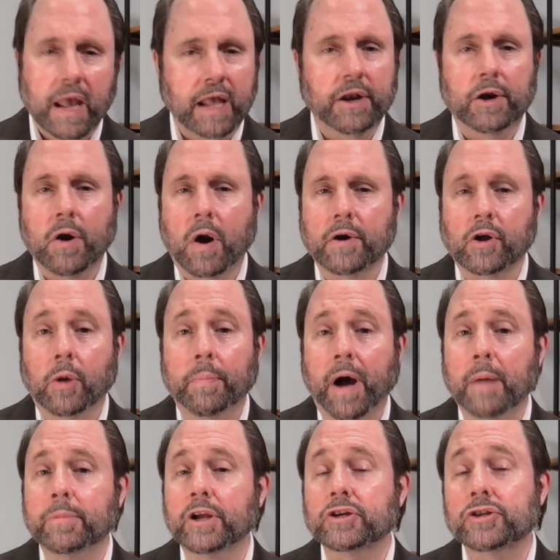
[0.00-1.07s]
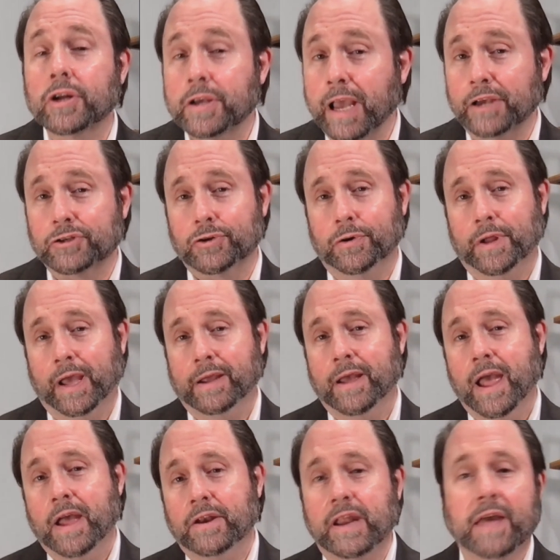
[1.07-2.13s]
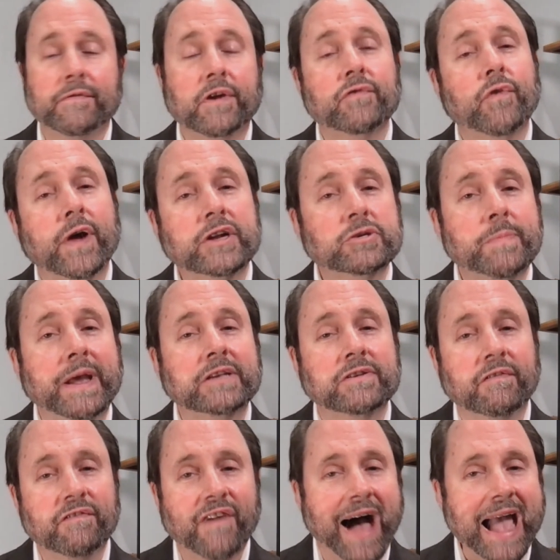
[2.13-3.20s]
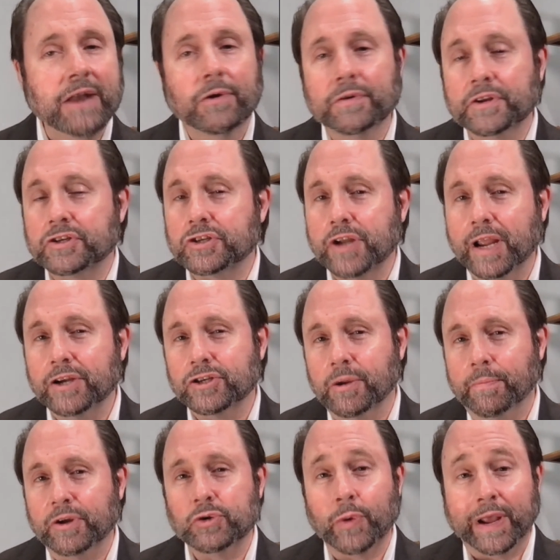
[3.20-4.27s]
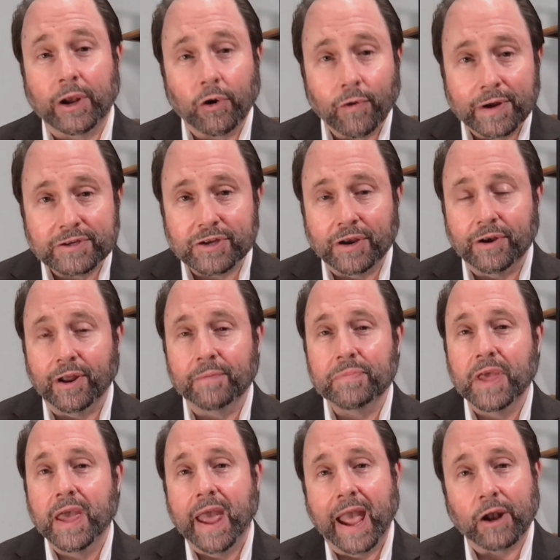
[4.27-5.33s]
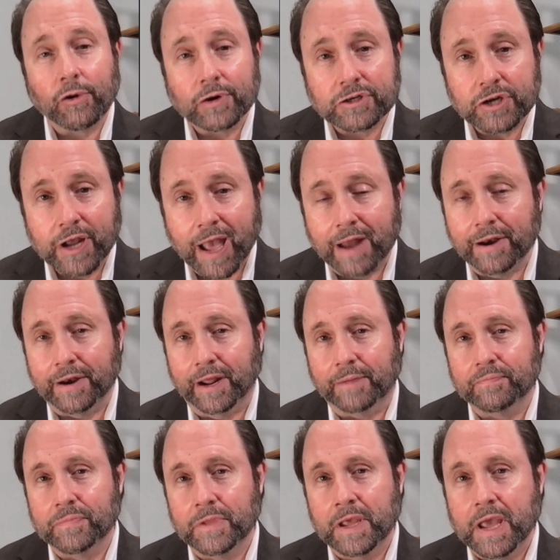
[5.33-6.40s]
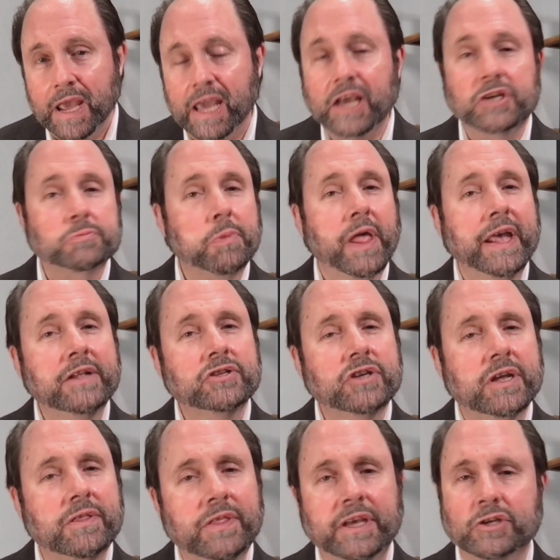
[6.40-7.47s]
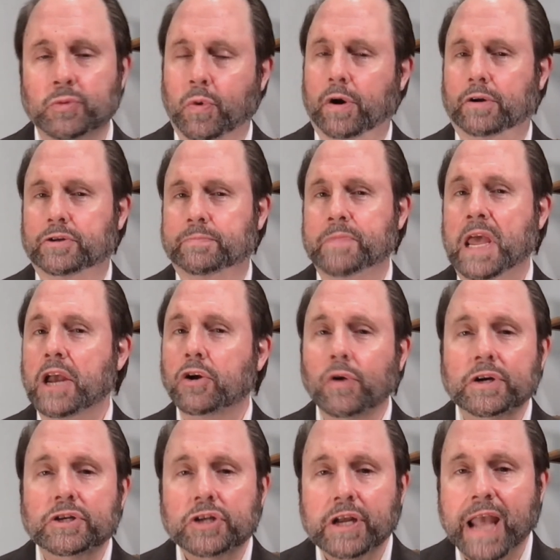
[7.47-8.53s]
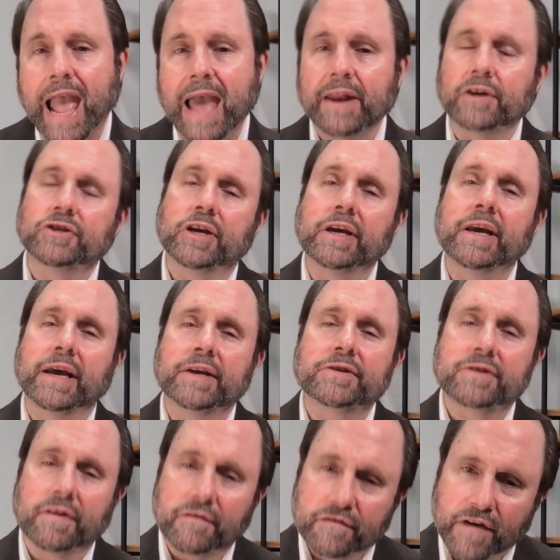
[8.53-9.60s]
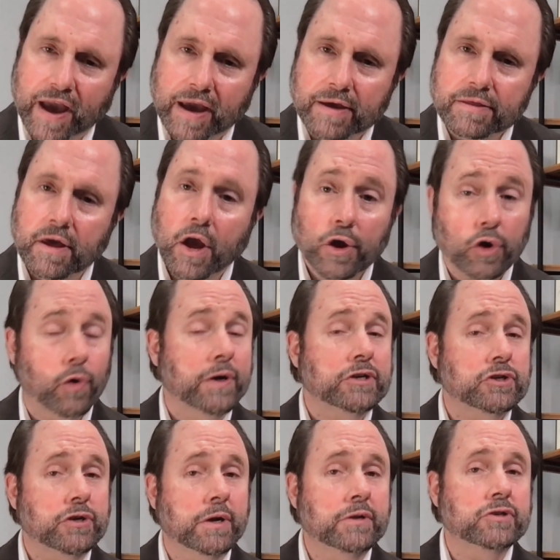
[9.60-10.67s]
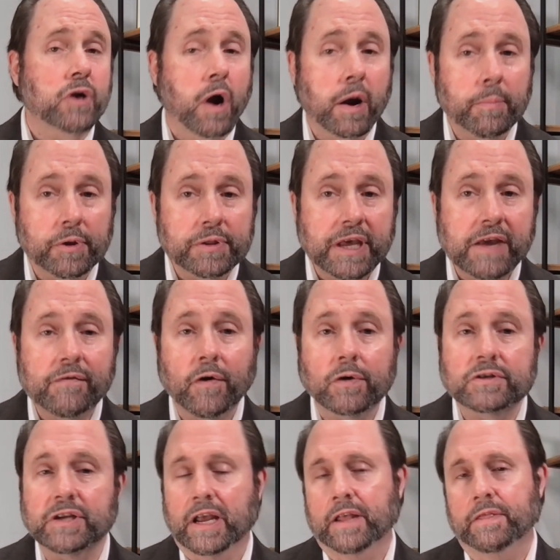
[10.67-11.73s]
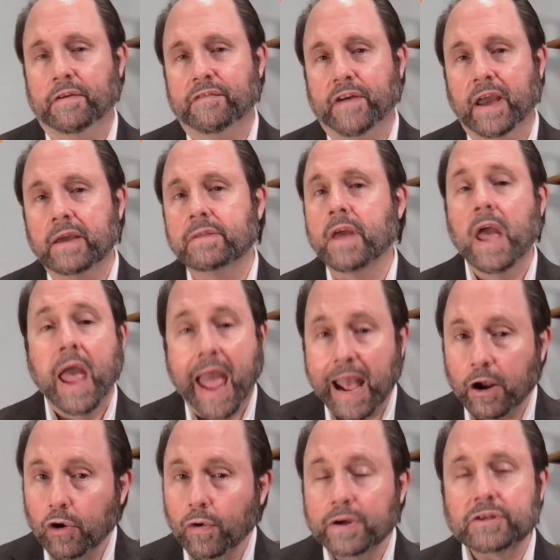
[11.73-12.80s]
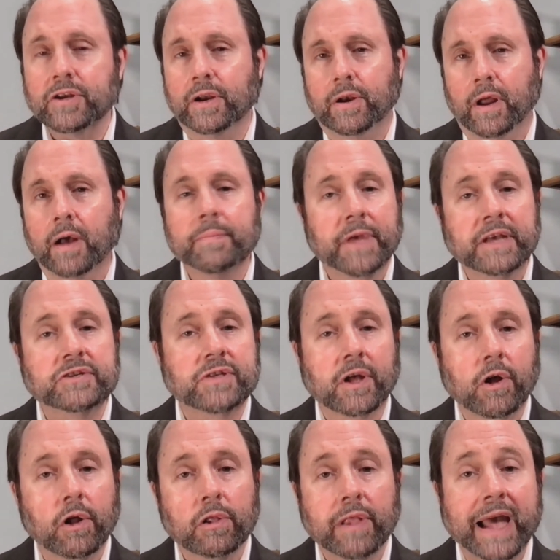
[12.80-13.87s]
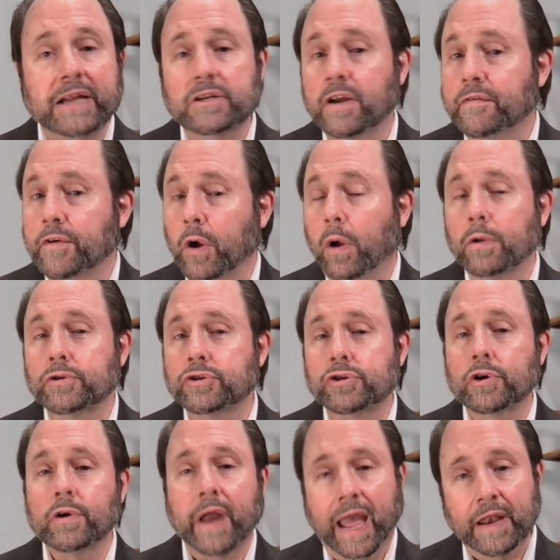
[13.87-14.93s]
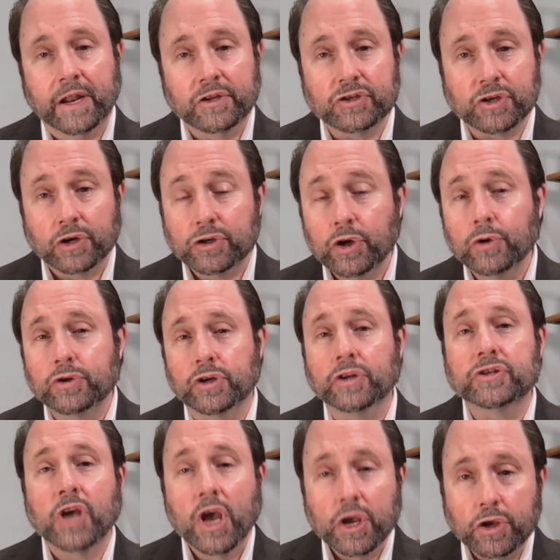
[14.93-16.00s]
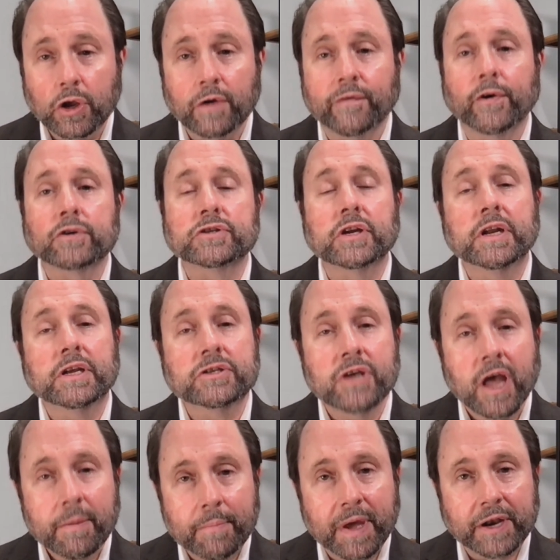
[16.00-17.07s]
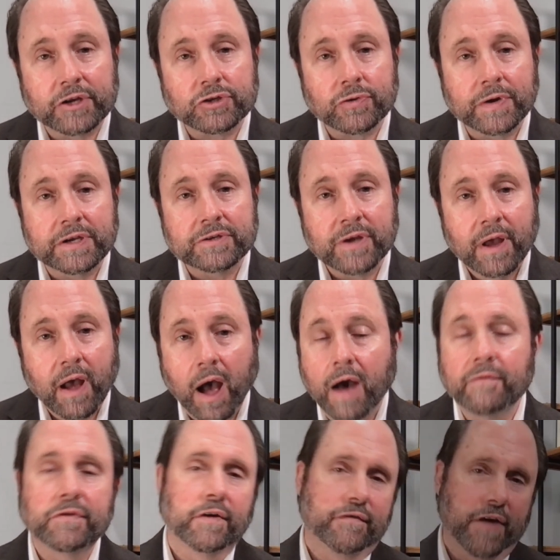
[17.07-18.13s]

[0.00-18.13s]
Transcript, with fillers: In an article published yesterday, David French makes a vital distinction between Christendom and Christianity. He explains in these words Christianity is the faith, Christians are believers in the faith, and Christendom is the collective culture and institutions, universities, ministries of the